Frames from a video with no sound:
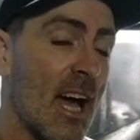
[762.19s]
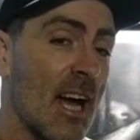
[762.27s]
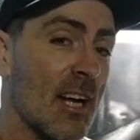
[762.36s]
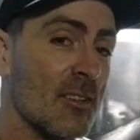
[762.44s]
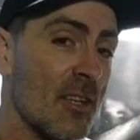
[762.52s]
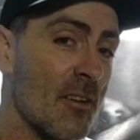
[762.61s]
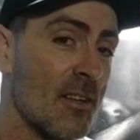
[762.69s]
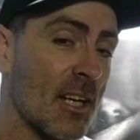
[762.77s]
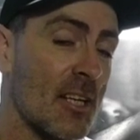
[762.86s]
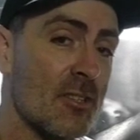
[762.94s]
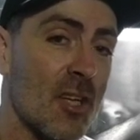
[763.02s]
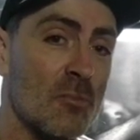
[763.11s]
and
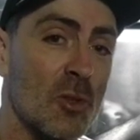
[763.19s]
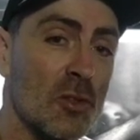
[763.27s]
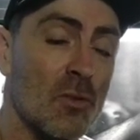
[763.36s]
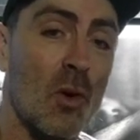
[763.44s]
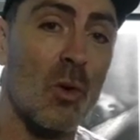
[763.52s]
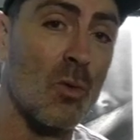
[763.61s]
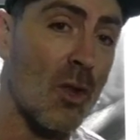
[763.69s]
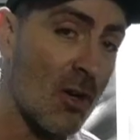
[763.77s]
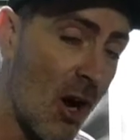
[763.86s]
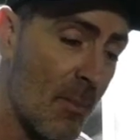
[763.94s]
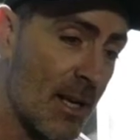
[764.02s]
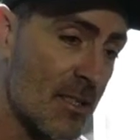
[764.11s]
thank you so much for all the
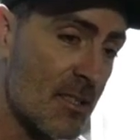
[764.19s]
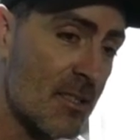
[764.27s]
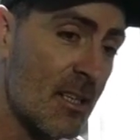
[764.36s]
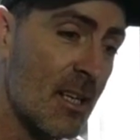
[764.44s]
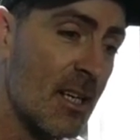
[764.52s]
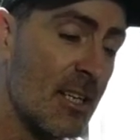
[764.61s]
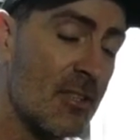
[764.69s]
comments.